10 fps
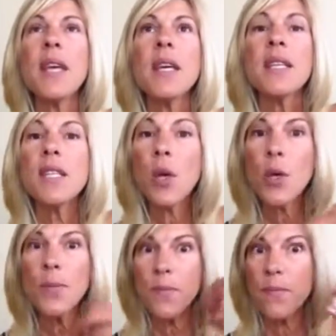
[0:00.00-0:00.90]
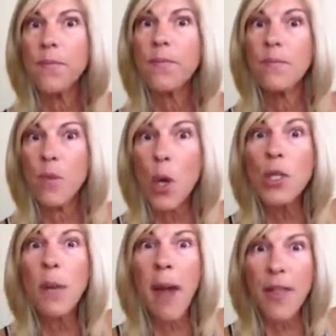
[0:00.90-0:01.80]
So
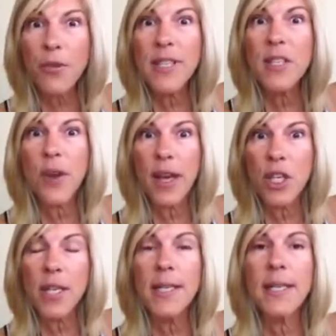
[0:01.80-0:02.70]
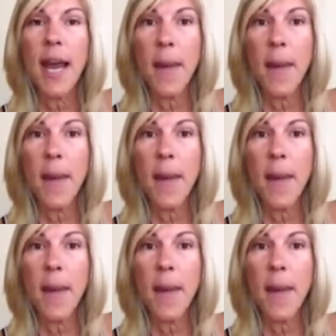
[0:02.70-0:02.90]
those are my 3 strategies that